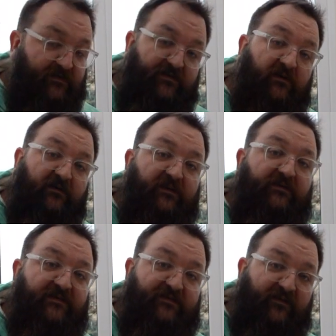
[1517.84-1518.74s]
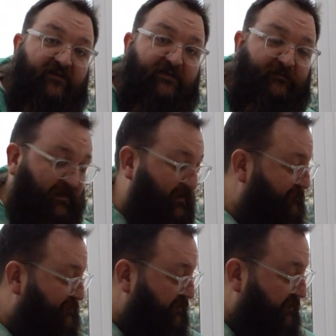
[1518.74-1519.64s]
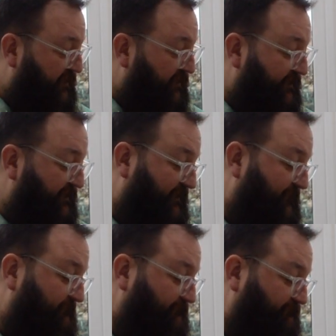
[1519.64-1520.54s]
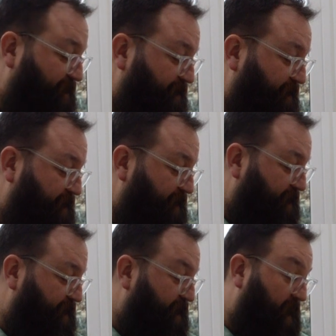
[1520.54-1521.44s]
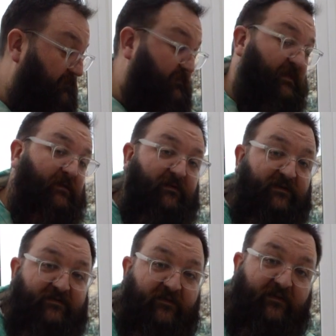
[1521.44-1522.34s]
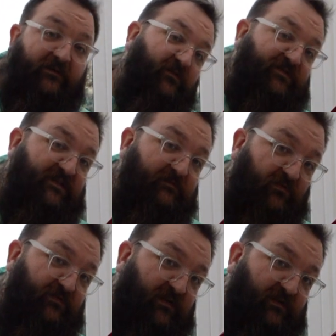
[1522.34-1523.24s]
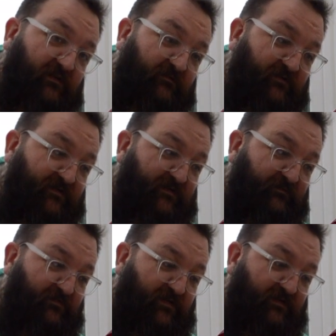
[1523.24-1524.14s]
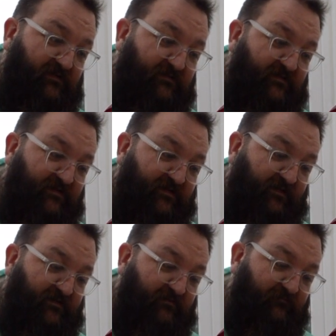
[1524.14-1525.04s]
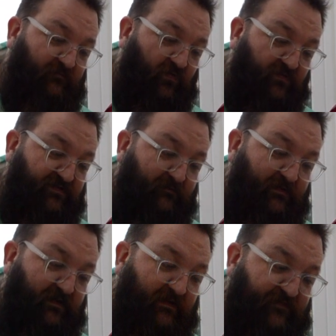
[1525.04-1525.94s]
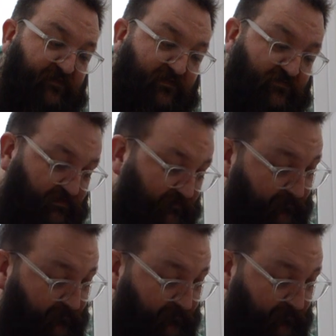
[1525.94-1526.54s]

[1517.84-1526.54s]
Duncan designed pickups. Now, that means that they're not Seymour Duncan, but Seymour Duncan's designed them, or somebody in this factory.